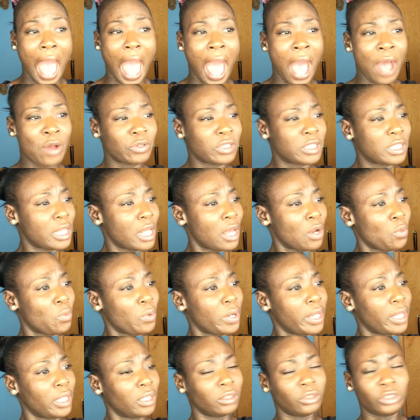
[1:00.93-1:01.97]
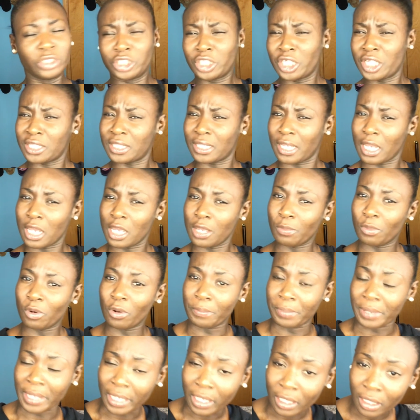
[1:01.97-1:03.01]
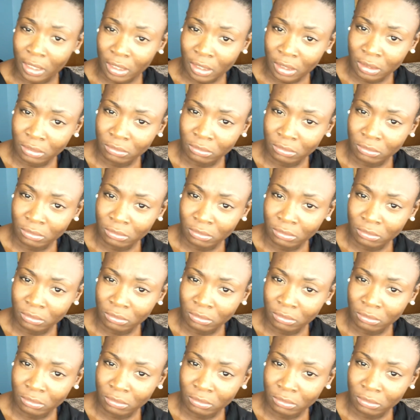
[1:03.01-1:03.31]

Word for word: I was like, wait, Lucious a human being?